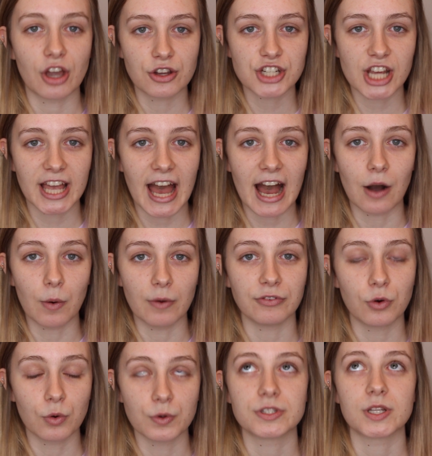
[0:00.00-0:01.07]
Go check it out.
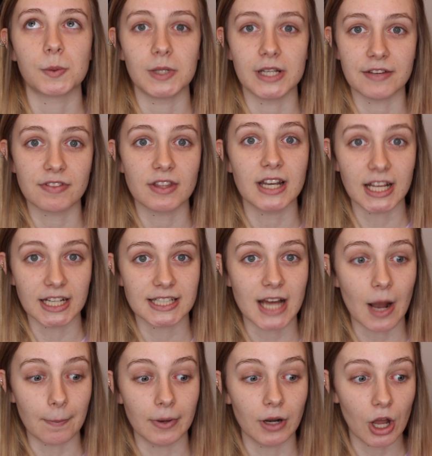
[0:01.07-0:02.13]
Of course I will leave the link
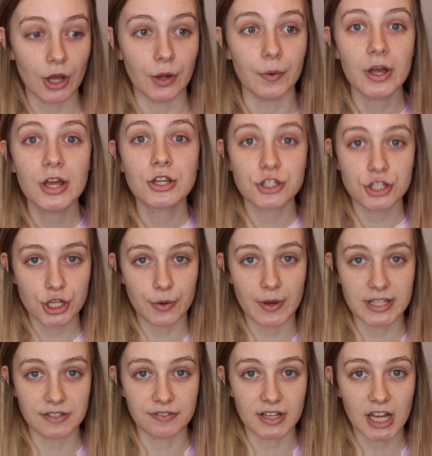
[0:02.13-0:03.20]
down below to
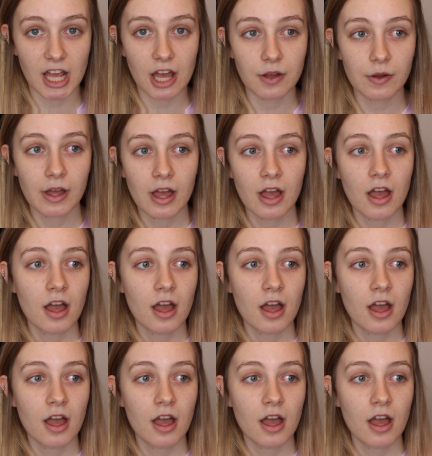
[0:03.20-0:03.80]
his video.